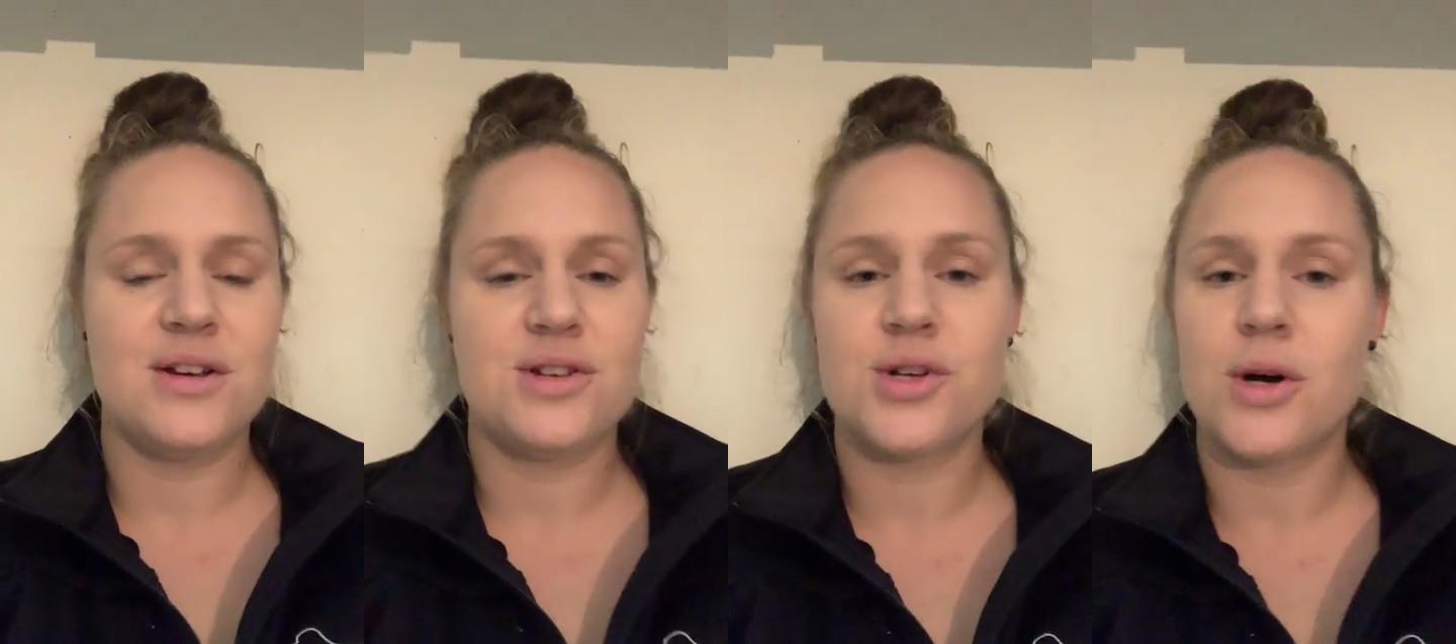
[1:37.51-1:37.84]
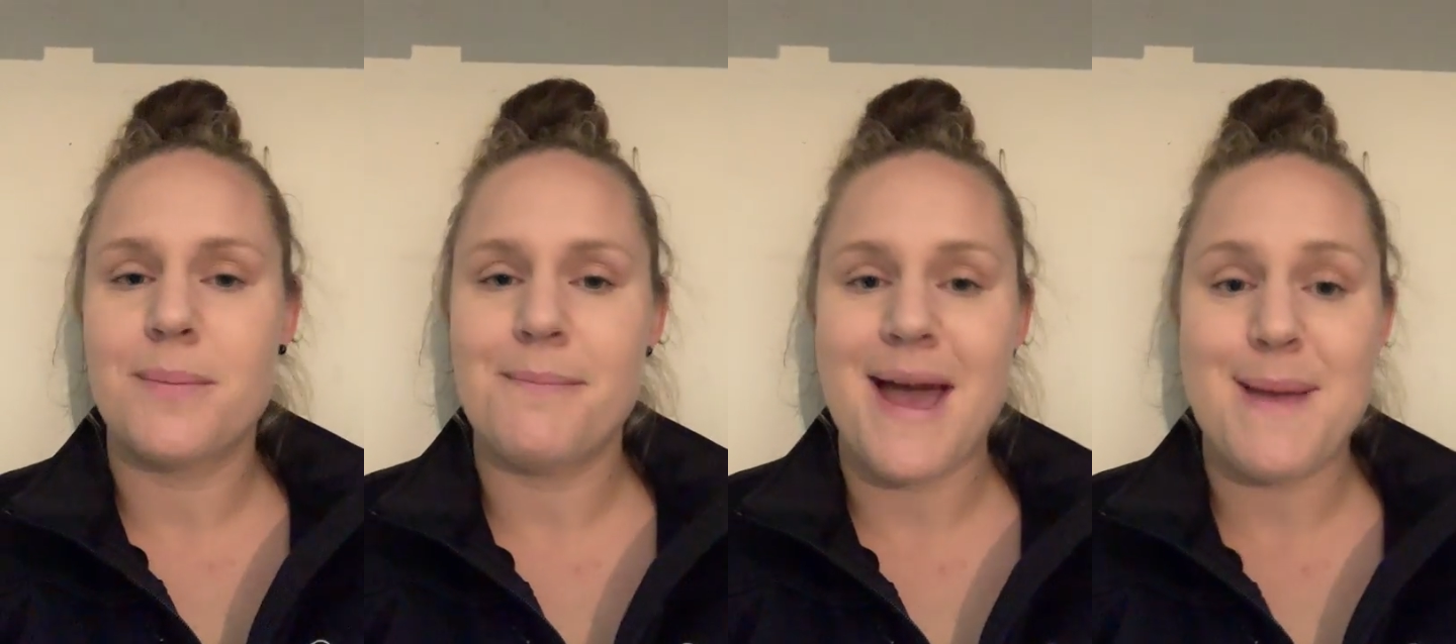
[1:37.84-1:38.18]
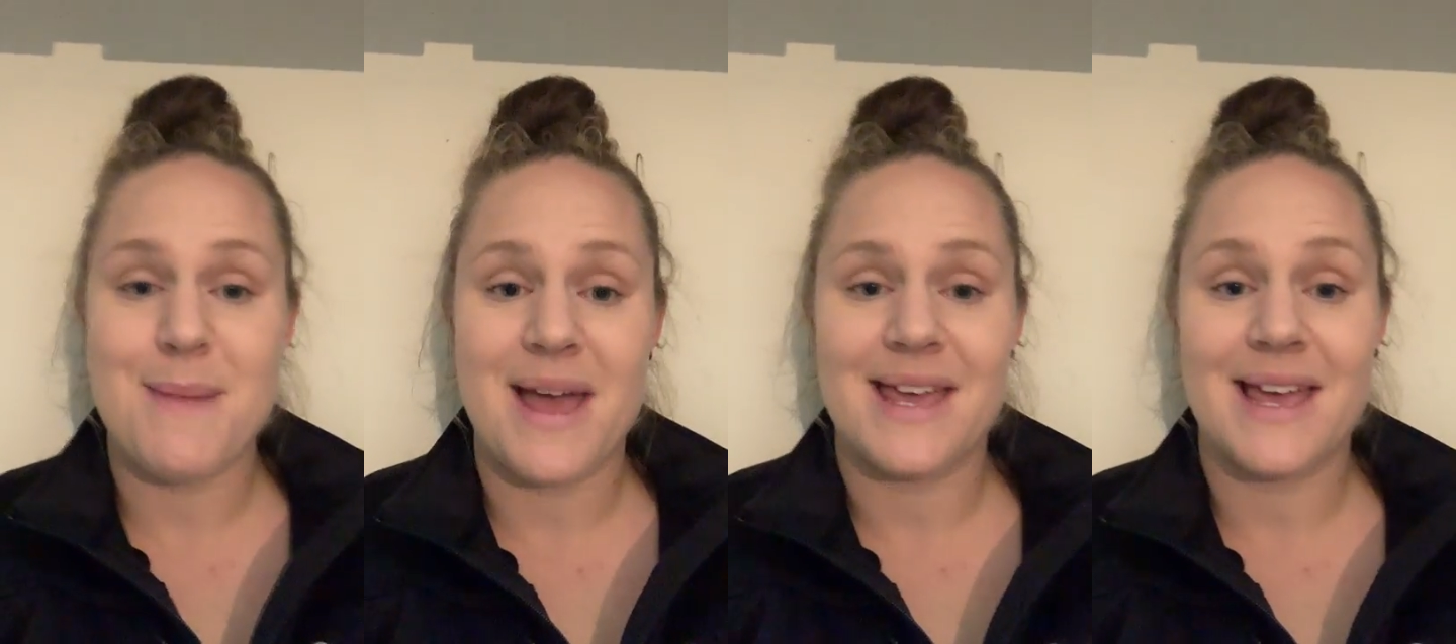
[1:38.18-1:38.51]
your dog may
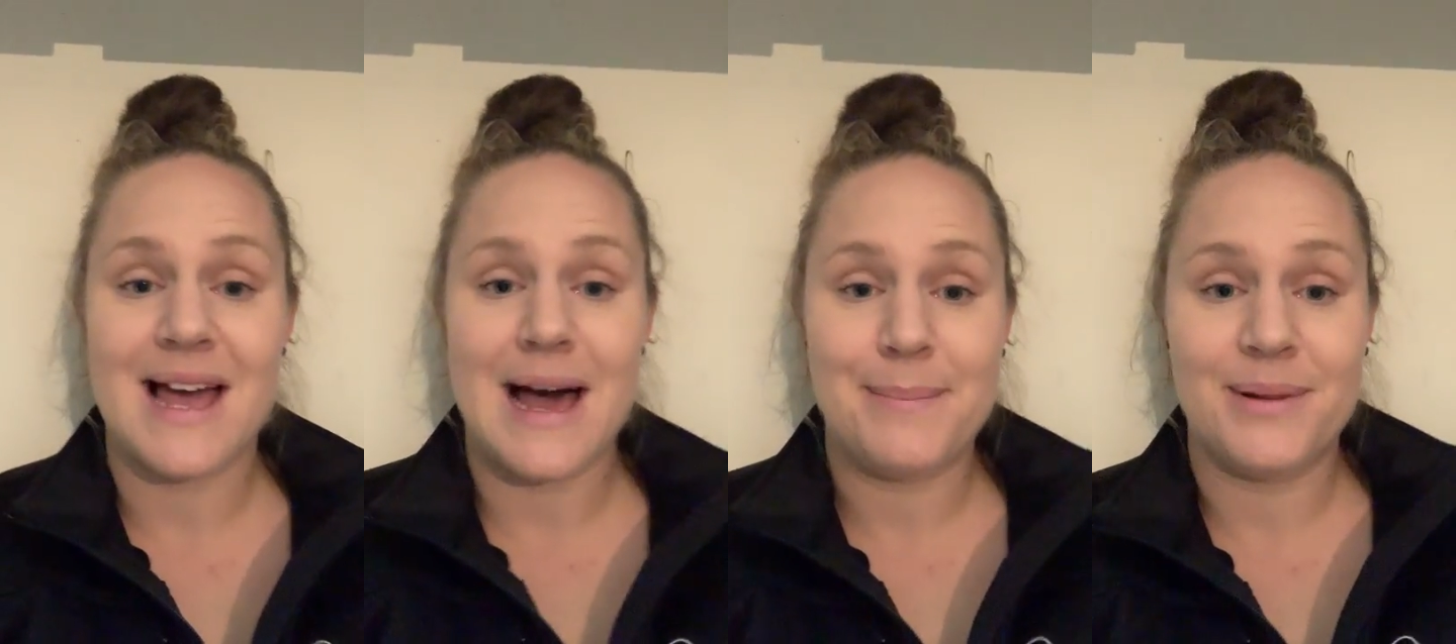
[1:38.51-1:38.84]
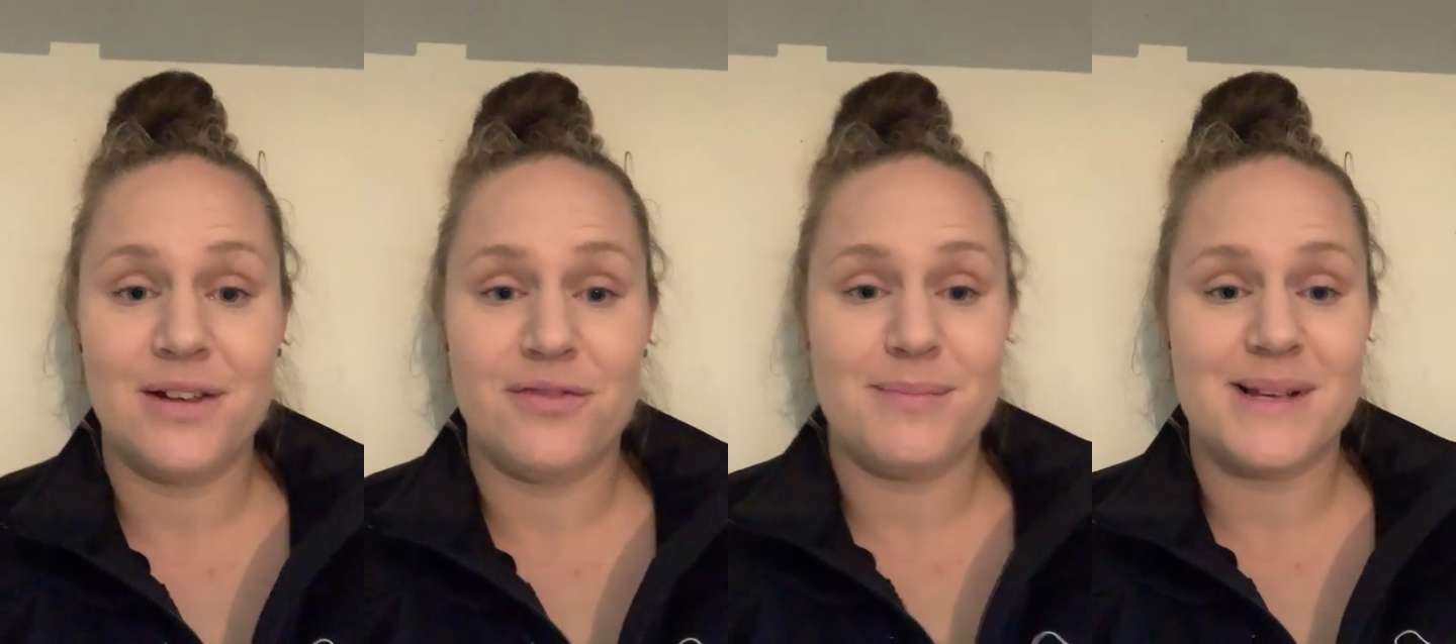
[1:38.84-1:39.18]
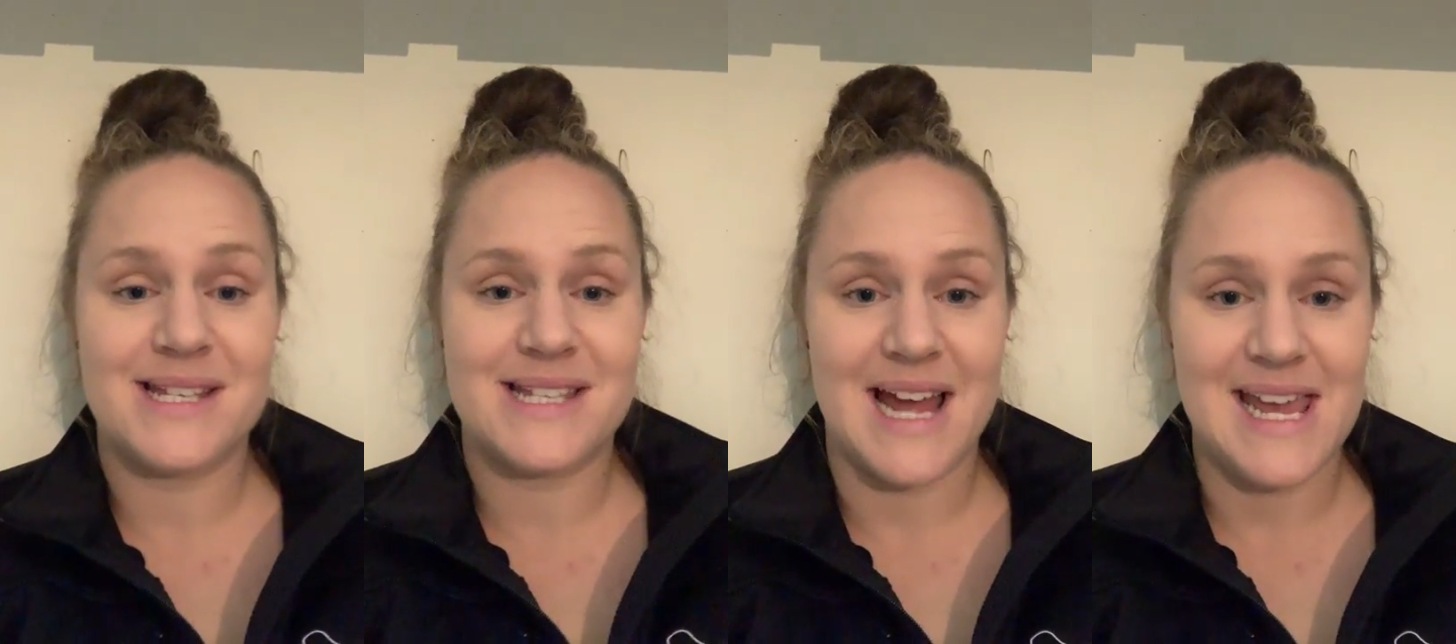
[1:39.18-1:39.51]
make a couple of
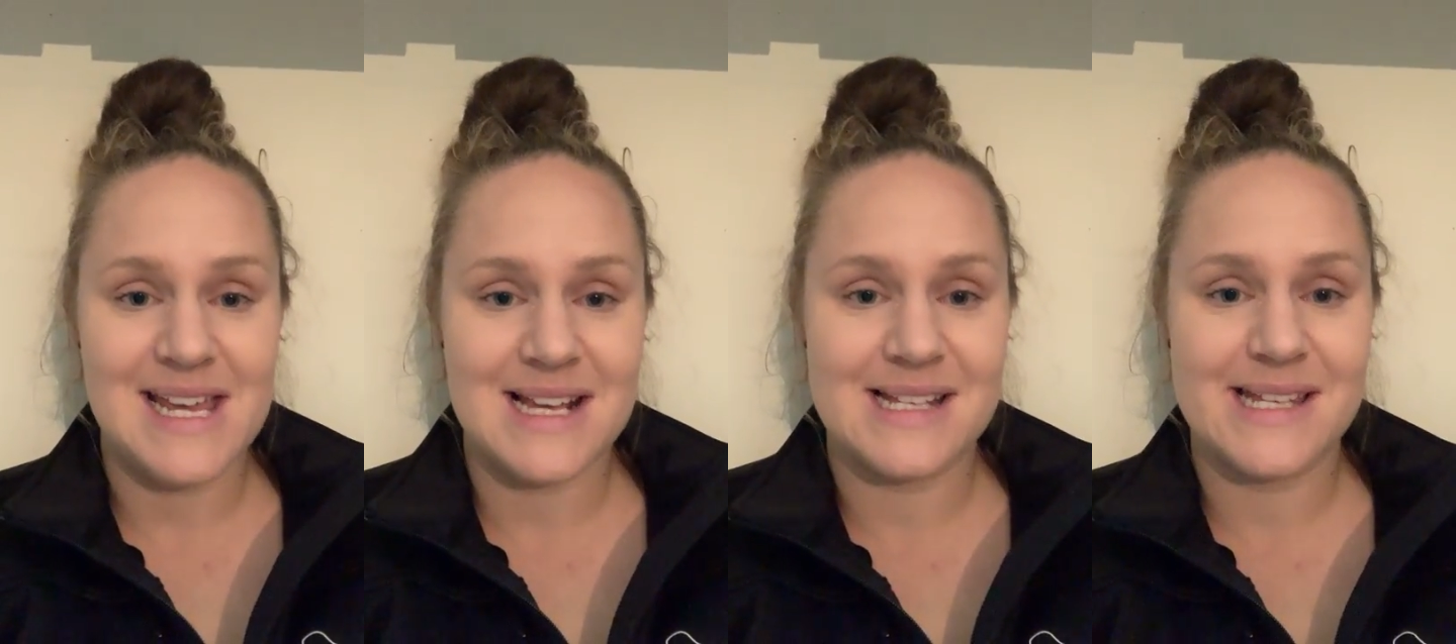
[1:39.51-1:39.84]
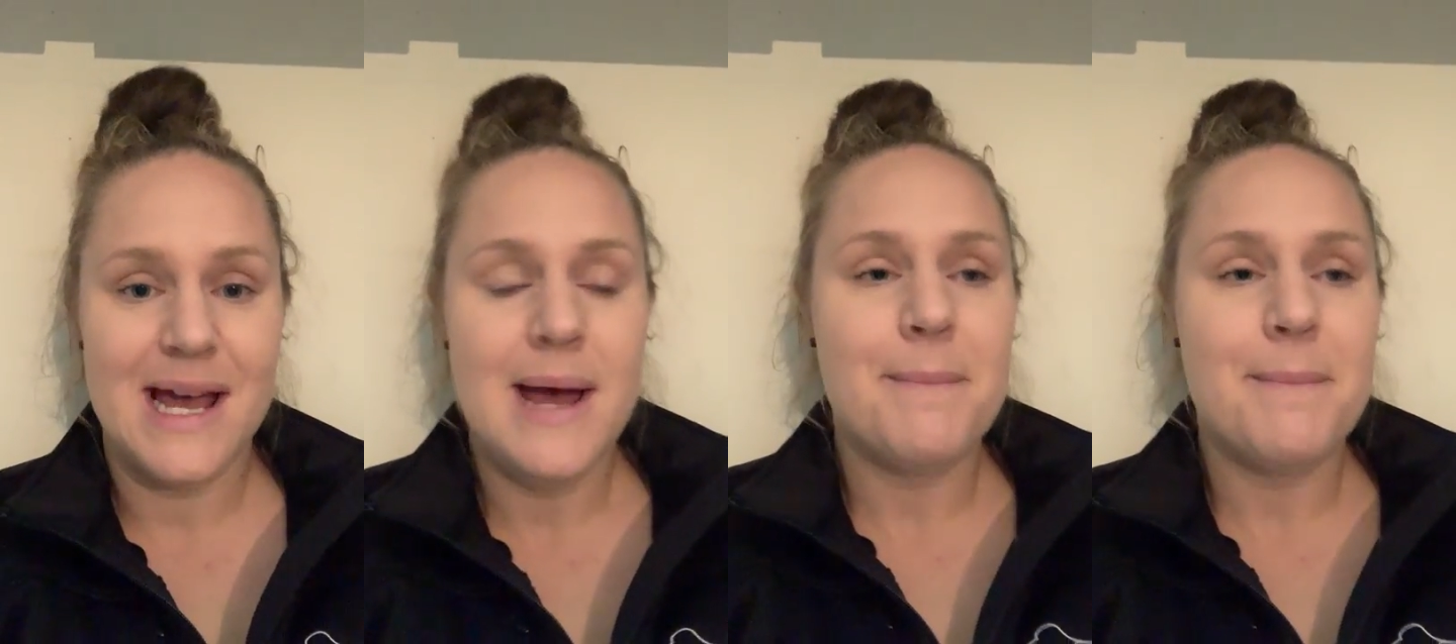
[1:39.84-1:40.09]
mistakes,